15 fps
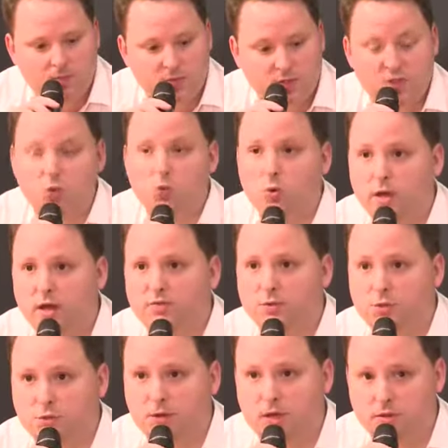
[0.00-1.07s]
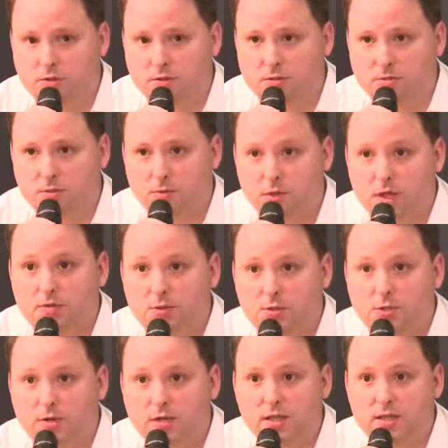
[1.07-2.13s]
So we have to train those. We have
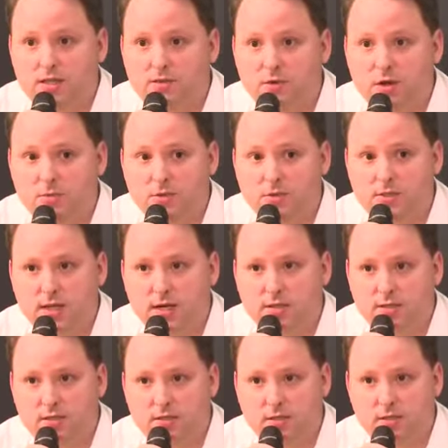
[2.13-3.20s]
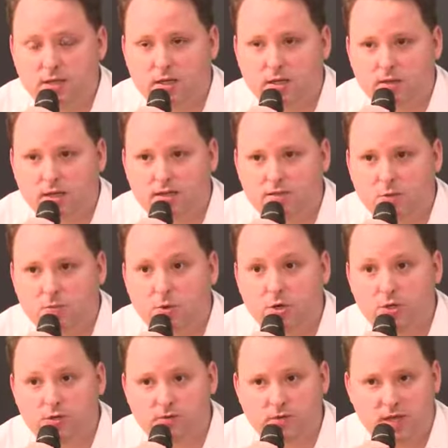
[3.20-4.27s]
to train and develop those talents internally, and that's the
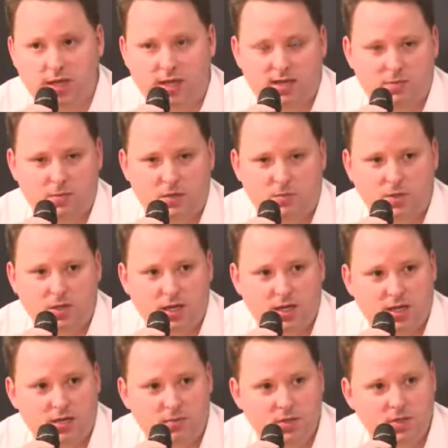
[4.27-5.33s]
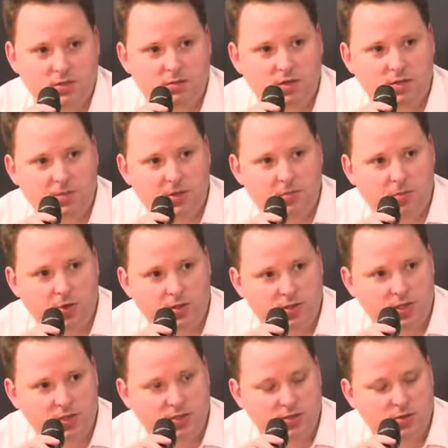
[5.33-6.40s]
point of the academy. But the academy is really being
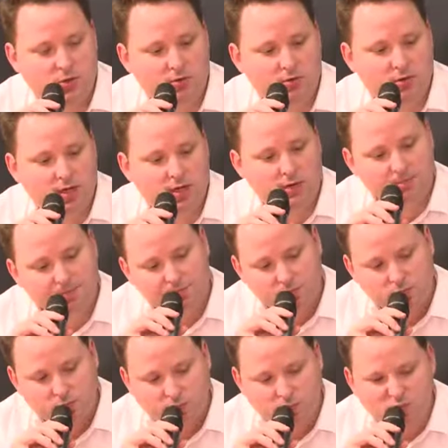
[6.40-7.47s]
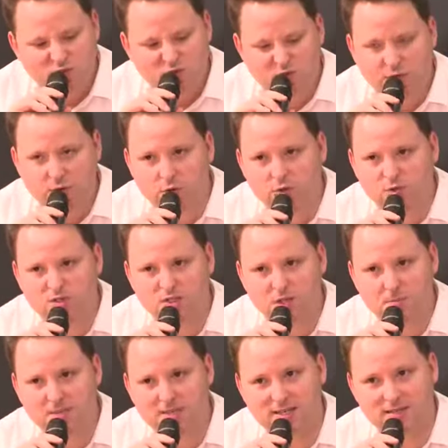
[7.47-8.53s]
pointed into a really focused
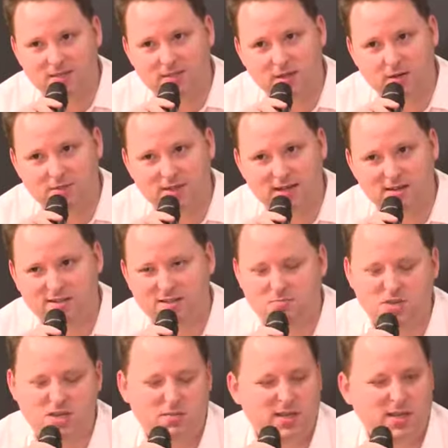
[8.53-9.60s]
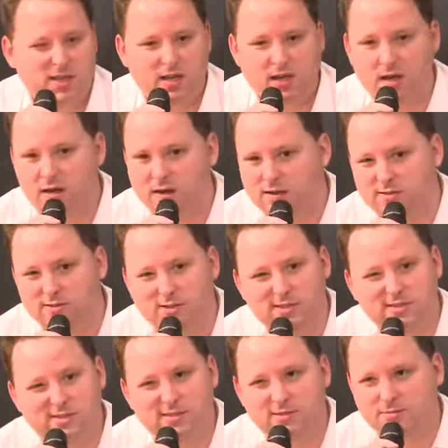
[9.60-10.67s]
subset of talents, maybe
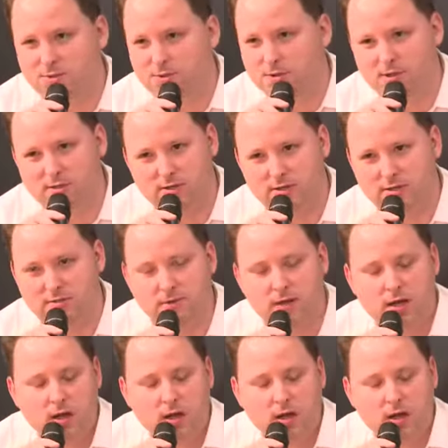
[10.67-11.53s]
100, 200.